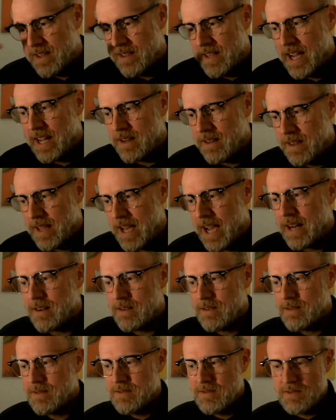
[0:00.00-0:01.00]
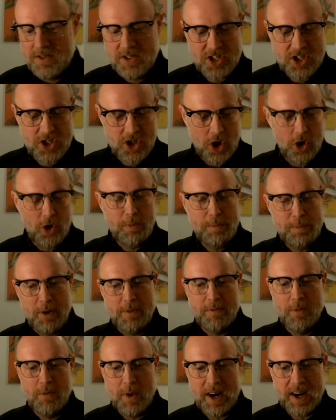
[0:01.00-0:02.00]
that that scope
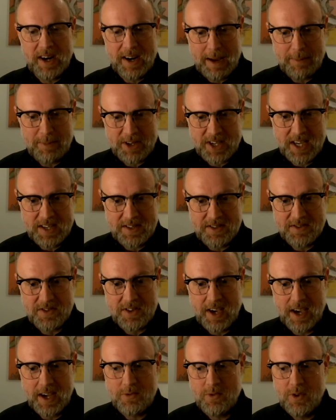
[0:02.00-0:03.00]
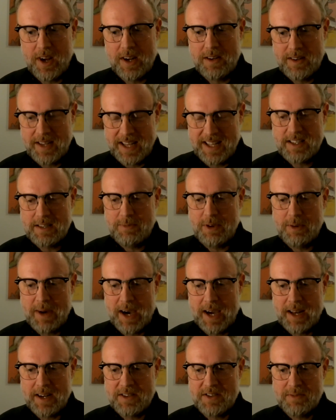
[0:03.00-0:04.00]
of where applications can run needs to be
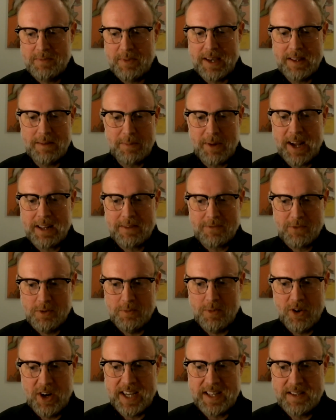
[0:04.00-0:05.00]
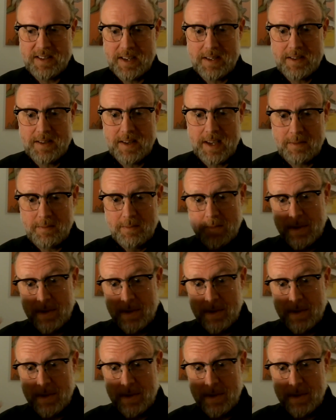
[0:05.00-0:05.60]
managed by the platform or IT team.